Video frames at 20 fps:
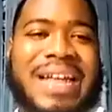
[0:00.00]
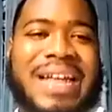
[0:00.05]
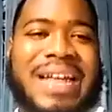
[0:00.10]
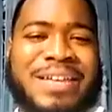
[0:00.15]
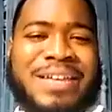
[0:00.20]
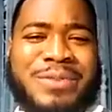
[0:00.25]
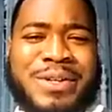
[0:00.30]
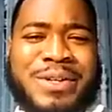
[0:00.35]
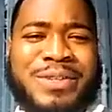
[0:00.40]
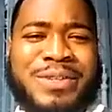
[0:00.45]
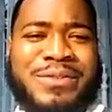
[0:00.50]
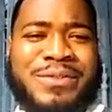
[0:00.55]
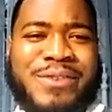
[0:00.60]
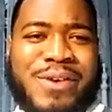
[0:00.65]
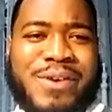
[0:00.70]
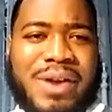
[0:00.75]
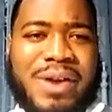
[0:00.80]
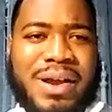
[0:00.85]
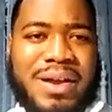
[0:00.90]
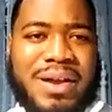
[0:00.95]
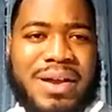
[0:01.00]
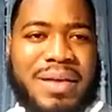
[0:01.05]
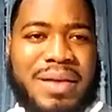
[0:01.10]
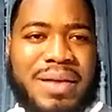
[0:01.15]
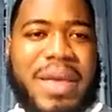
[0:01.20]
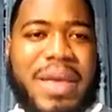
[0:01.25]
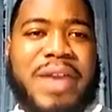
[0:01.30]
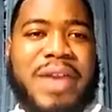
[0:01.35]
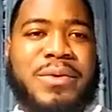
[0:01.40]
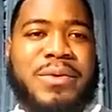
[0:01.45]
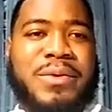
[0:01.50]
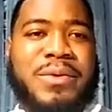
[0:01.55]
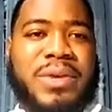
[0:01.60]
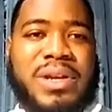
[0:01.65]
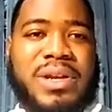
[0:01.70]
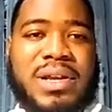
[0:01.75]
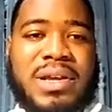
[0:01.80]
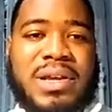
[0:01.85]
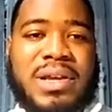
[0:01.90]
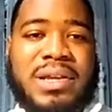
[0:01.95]
words for anyone
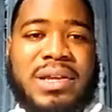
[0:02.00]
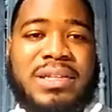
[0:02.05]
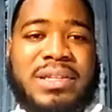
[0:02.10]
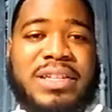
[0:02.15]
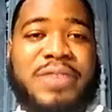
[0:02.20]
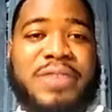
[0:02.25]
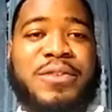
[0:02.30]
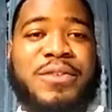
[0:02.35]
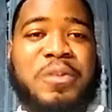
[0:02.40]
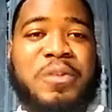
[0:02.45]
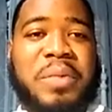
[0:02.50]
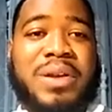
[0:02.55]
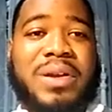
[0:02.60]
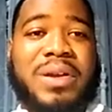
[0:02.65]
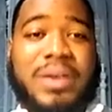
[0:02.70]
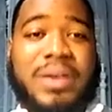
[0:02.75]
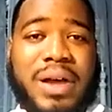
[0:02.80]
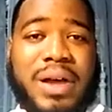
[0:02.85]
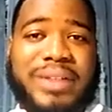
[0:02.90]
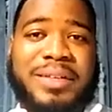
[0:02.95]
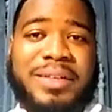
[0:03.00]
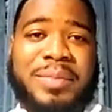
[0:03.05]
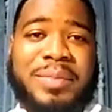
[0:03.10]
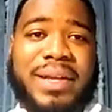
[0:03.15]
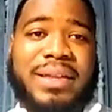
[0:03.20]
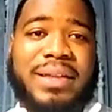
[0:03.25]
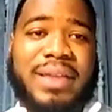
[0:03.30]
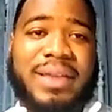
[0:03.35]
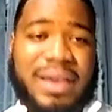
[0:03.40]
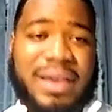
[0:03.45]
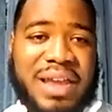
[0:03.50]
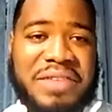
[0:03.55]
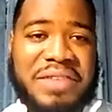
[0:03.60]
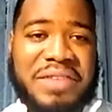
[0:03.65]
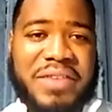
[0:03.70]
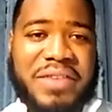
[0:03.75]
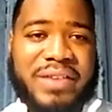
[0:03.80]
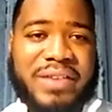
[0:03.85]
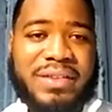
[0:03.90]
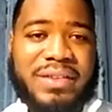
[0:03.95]
is, if you've been contemplating
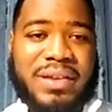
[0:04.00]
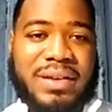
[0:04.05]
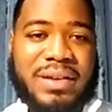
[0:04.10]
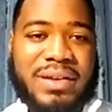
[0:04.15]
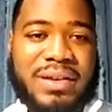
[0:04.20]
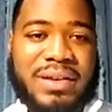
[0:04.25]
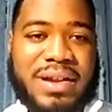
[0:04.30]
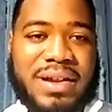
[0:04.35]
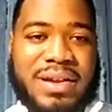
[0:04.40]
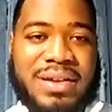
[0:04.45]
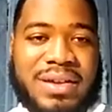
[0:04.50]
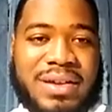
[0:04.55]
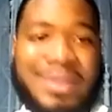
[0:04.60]
investing, then